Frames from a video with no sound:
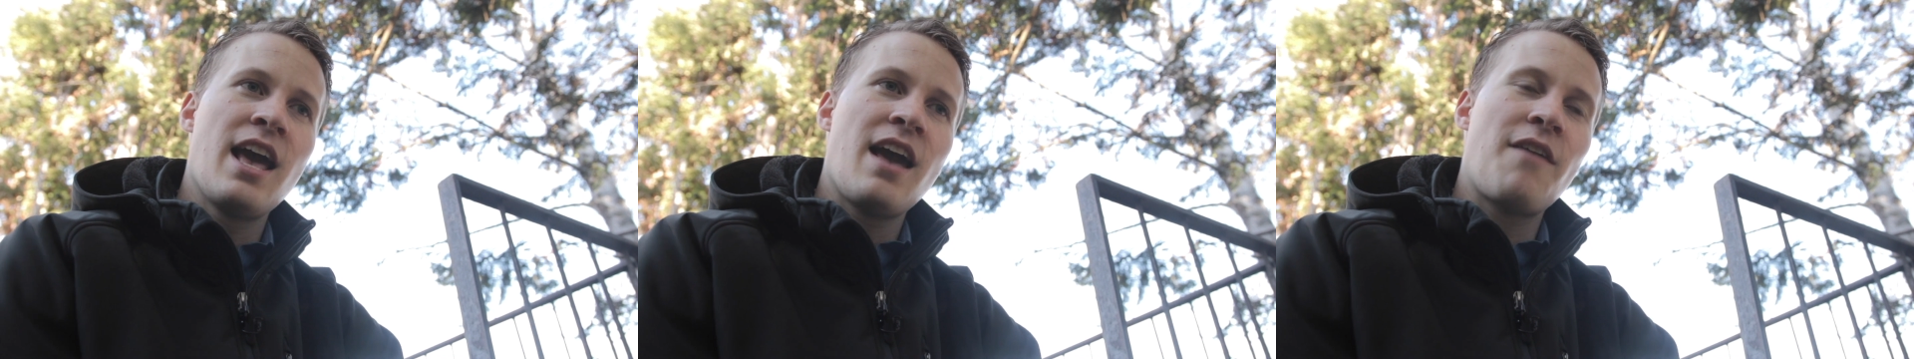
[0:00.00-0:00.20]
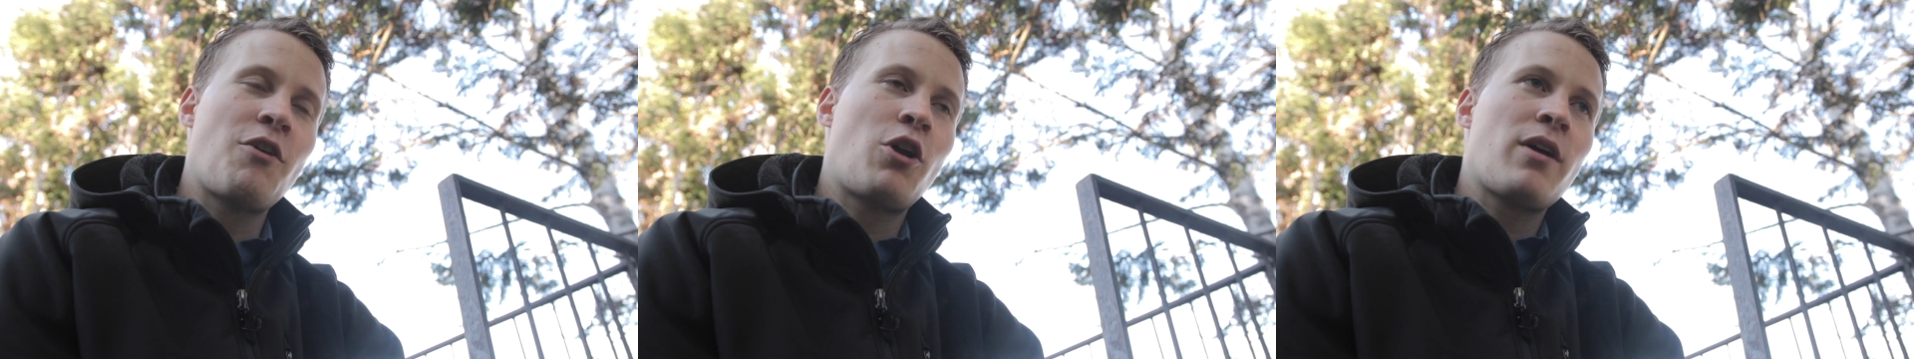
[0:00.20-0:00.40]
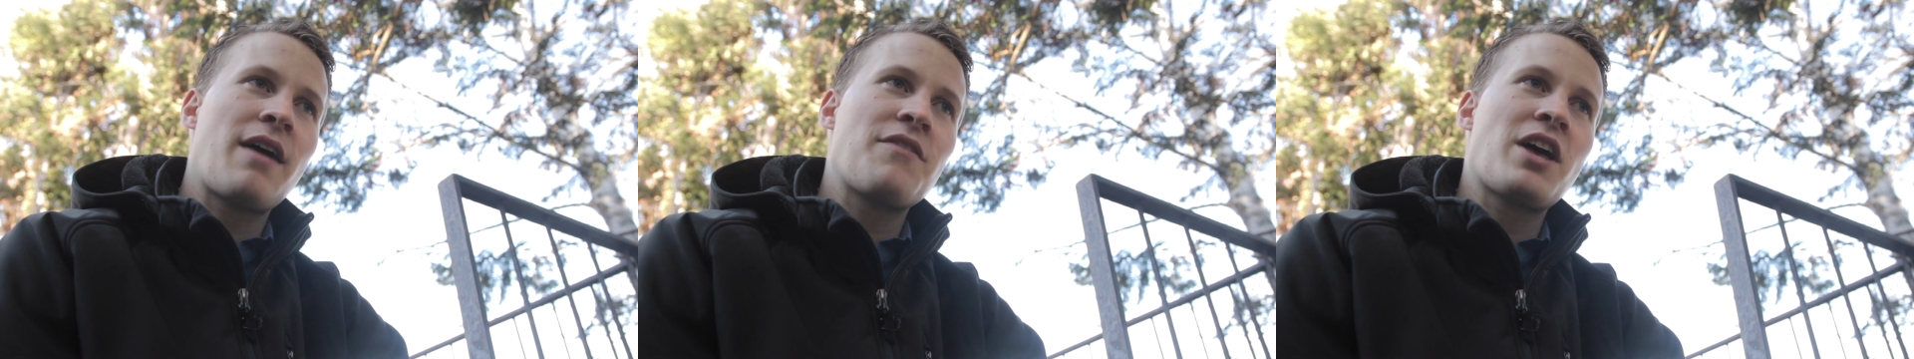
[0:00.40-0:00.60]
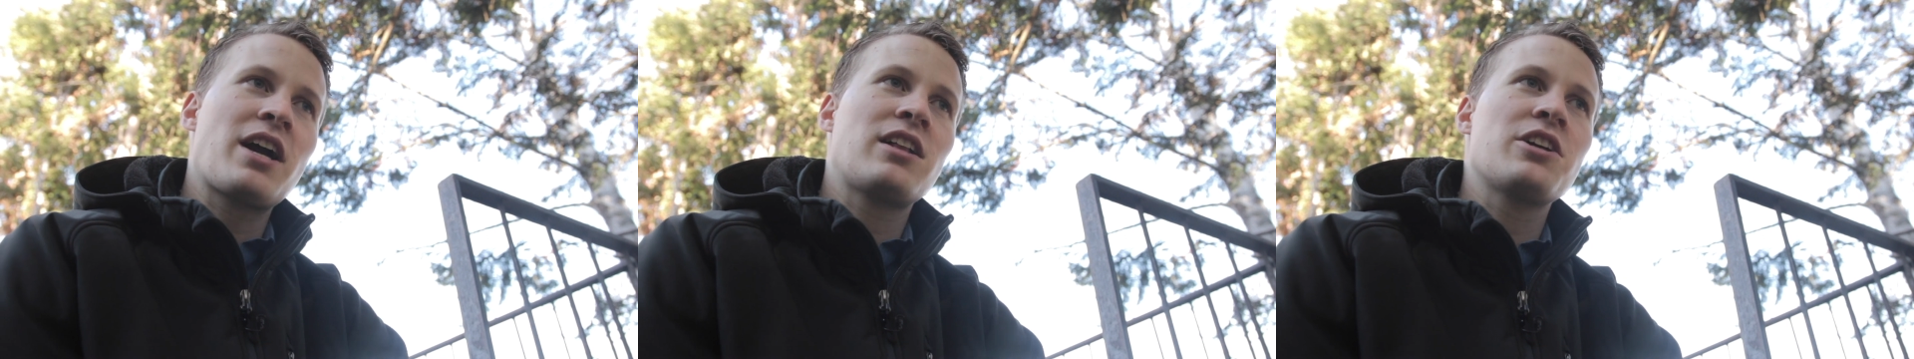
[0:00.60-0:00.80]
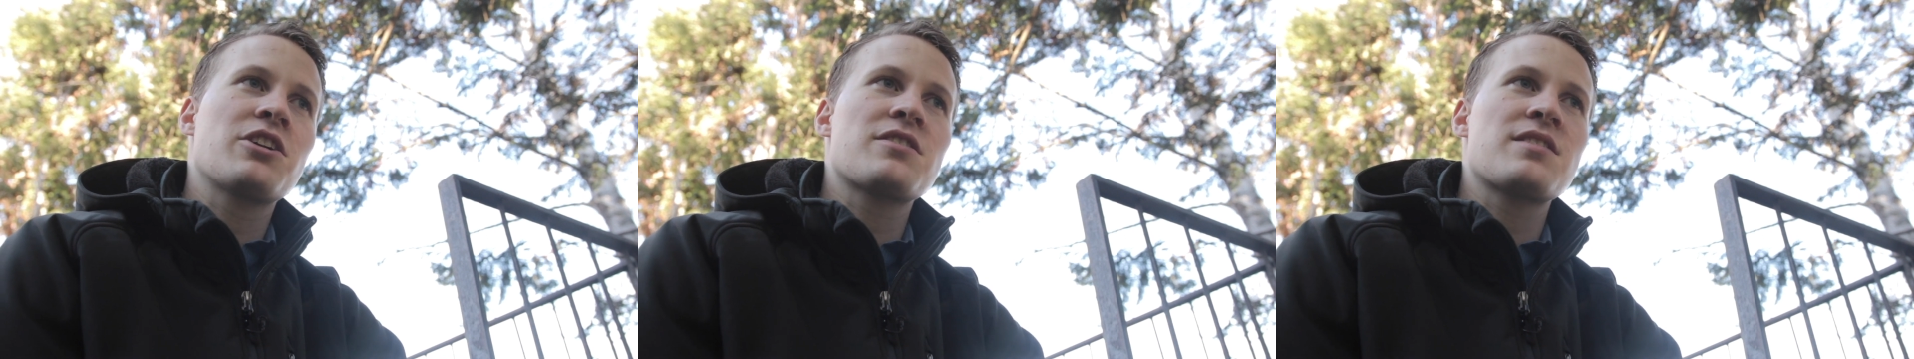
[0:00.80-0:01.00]
If you don't have
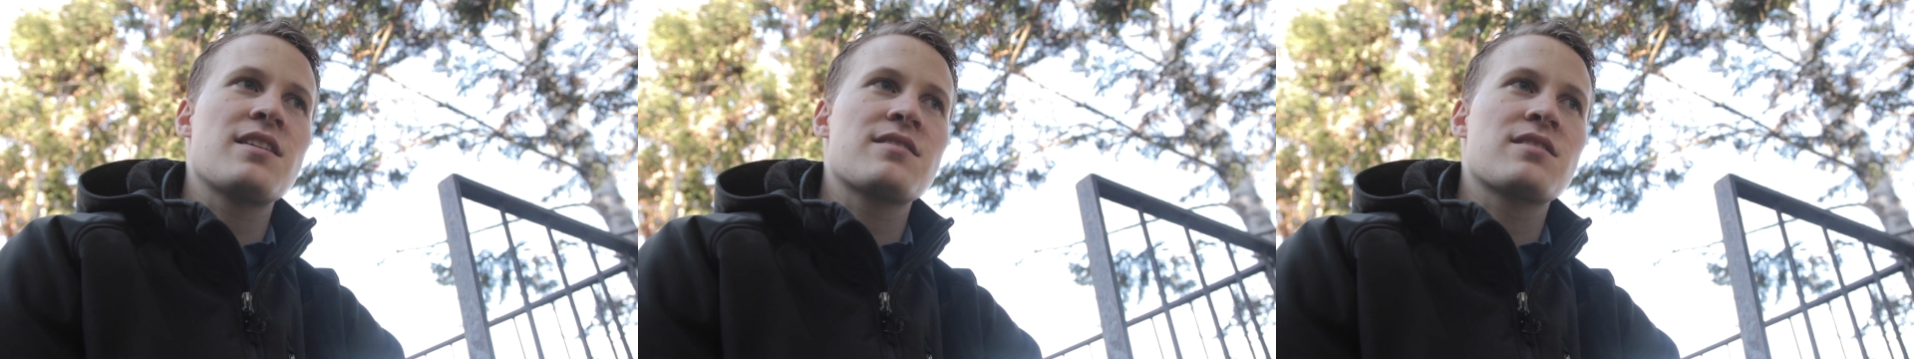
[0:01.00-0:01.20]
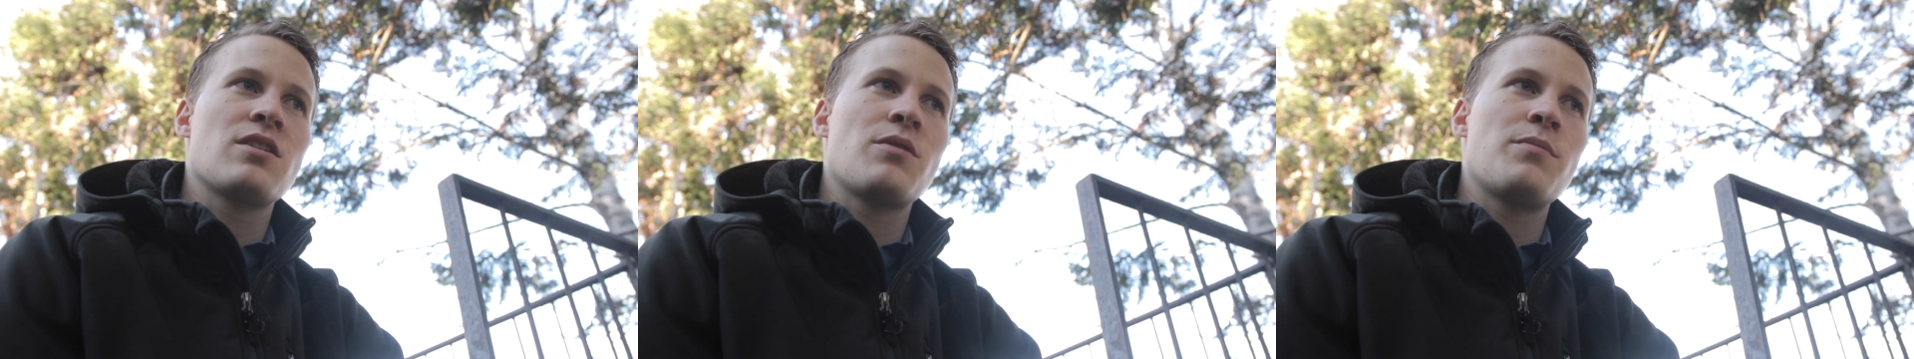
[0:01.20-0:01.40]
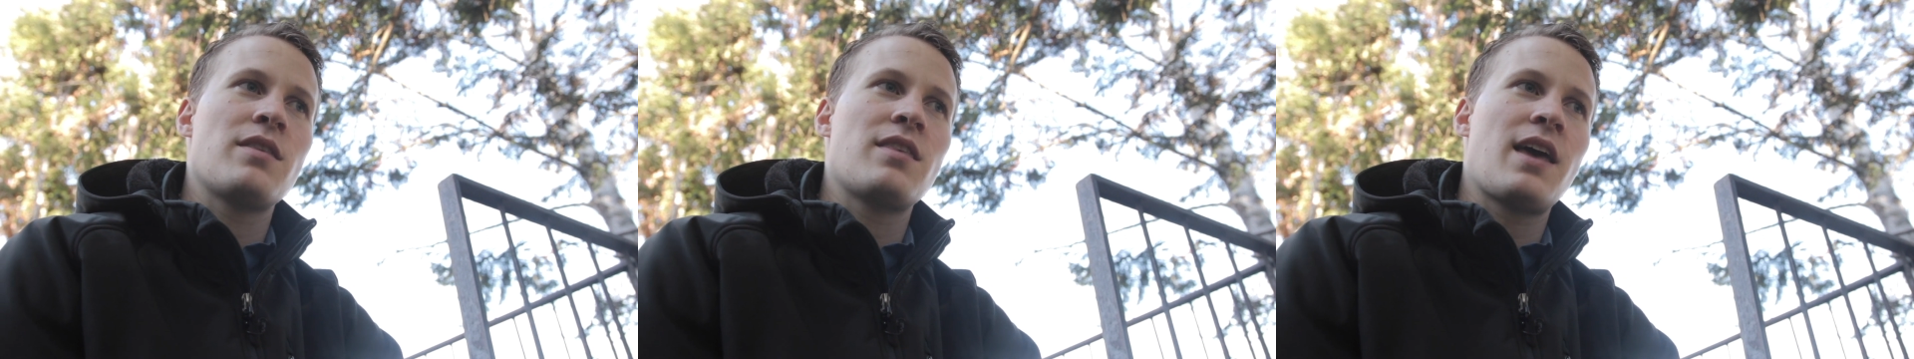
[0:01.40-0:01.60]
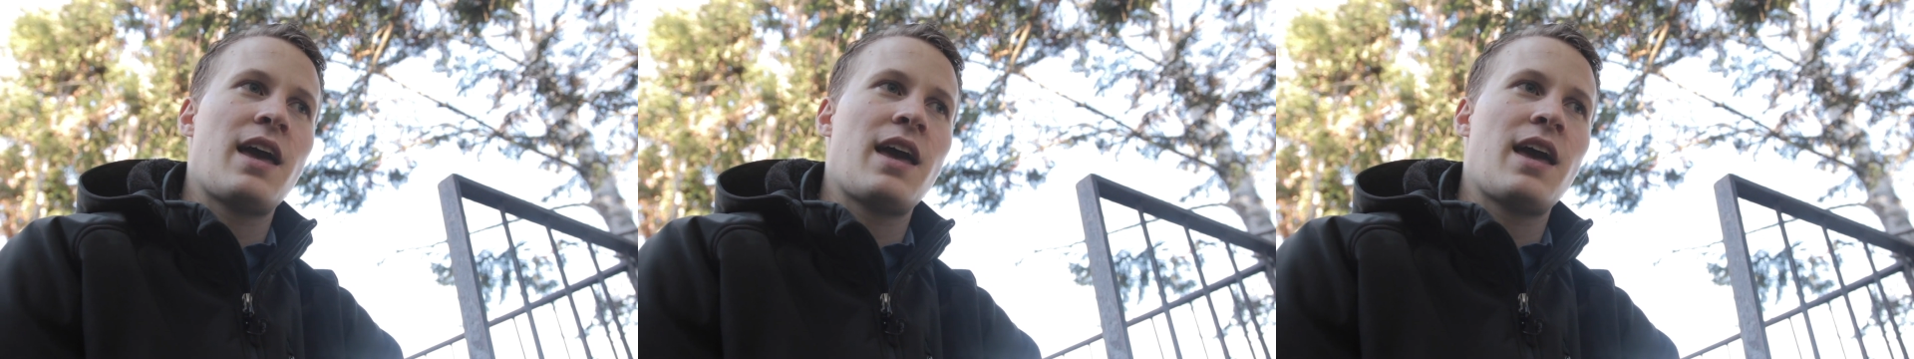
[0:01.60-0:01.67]
that clear system,